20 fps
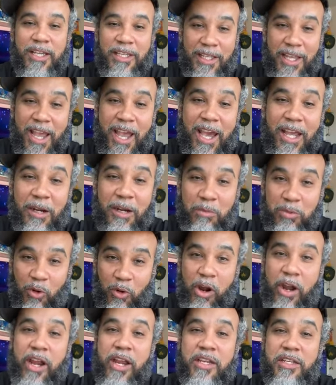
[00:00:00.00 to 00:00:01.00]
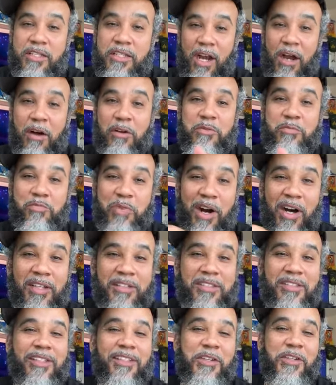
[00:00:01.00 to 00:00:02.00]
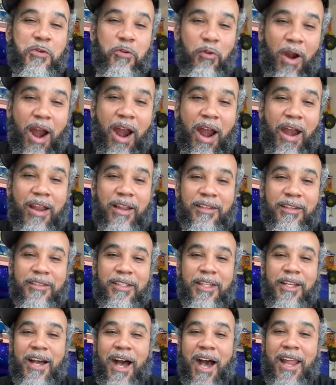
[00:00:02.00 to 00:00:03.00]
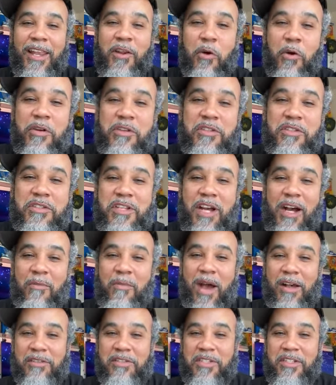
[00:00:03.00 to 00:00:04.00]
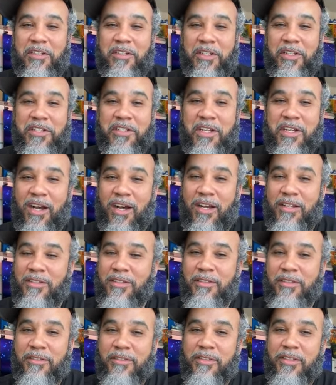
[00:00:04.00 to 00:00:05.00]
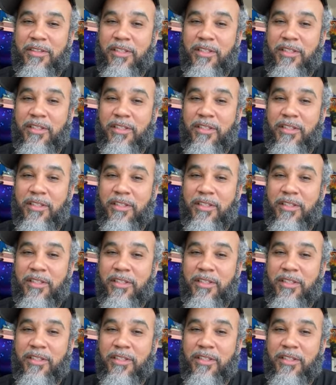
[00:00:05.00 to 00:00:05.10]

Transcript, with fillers: Yeah, them Green Jones busting. You right. I know what you talking about, Silky Johnson.